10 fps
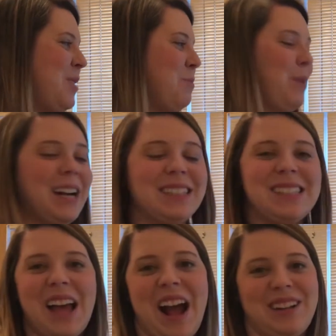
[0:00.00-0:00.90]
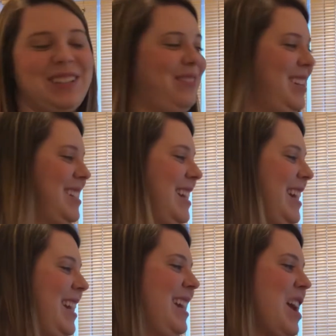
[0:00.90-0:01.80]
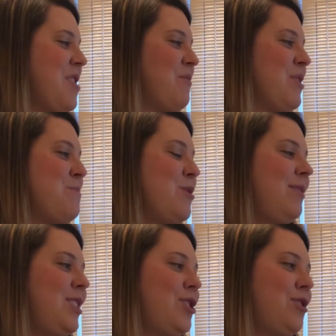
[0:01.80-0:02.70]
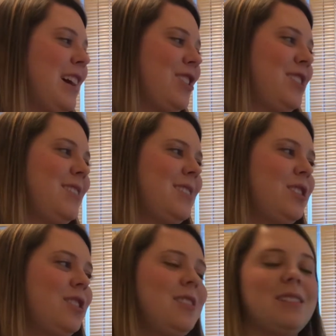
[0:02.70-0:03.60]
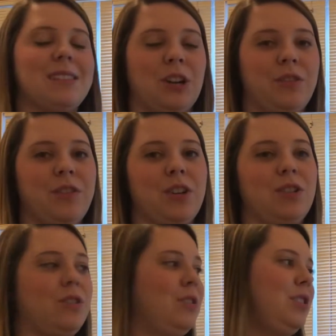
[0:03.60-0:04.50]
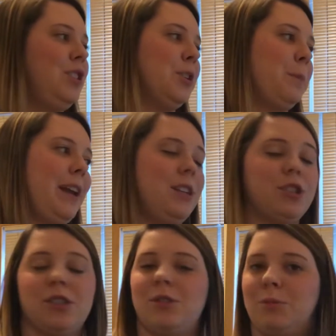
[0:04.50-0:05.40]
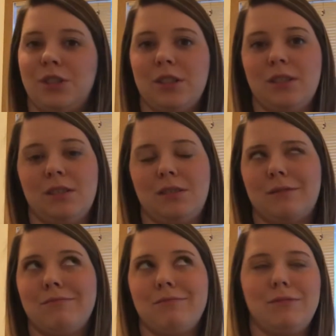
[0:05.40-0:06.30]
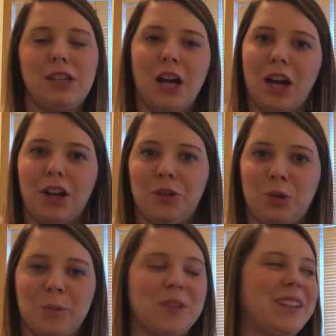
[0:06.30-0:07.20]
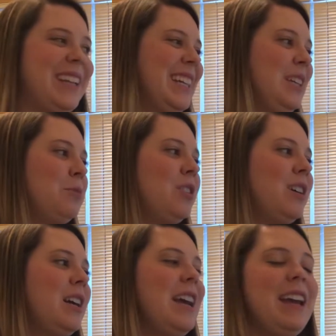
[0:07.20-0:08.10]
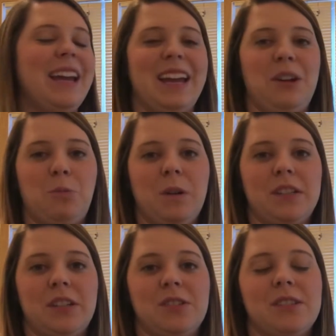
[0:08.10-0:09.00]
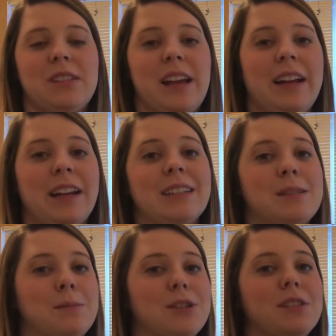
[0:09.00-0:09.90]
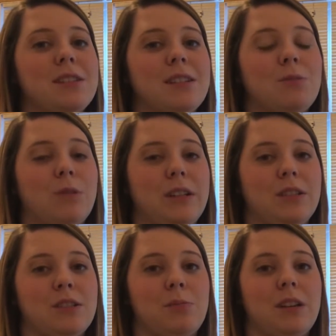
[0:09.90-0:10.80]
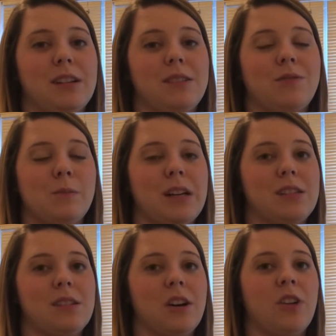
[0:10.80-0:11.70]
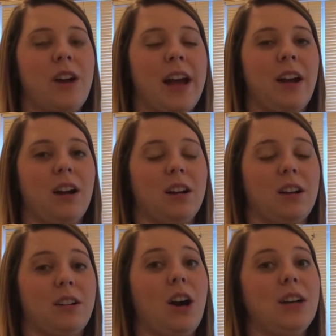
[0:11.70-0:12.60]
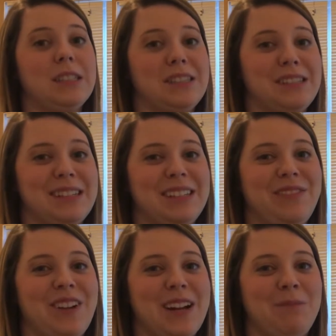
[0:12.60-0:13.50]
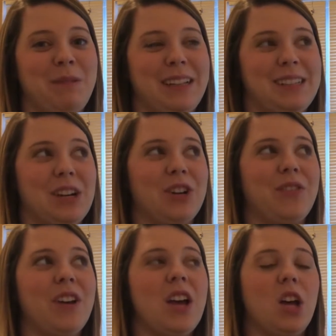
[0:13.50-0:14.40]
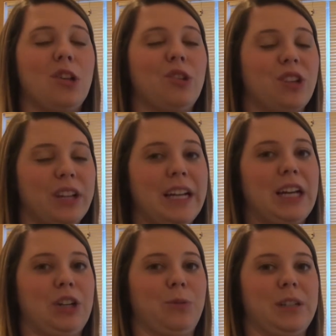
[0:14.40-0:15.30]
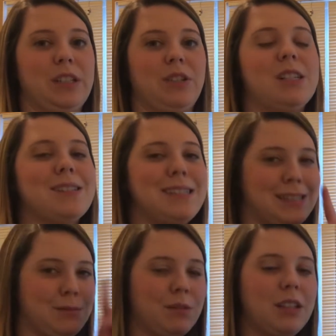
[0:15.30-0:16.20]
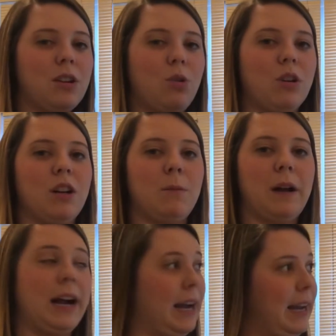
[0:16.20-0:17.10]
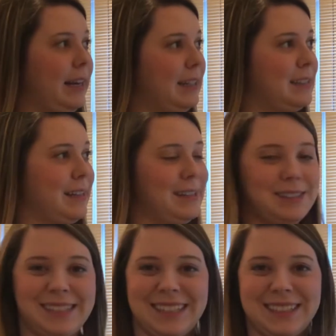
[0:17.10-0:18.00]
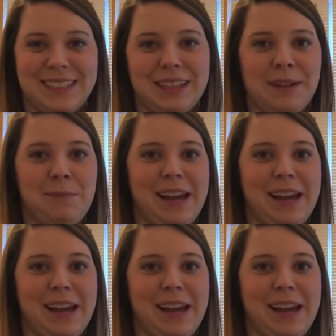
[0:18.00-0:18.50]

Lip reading: Practice active listening and remove distractions such as a cell phone, your pager, which is not a normal thing anymore, and windows. And I especially said windows because for myself, I constantly find myself looking out a window. I'll see something in the corner of my eye and it's instantly like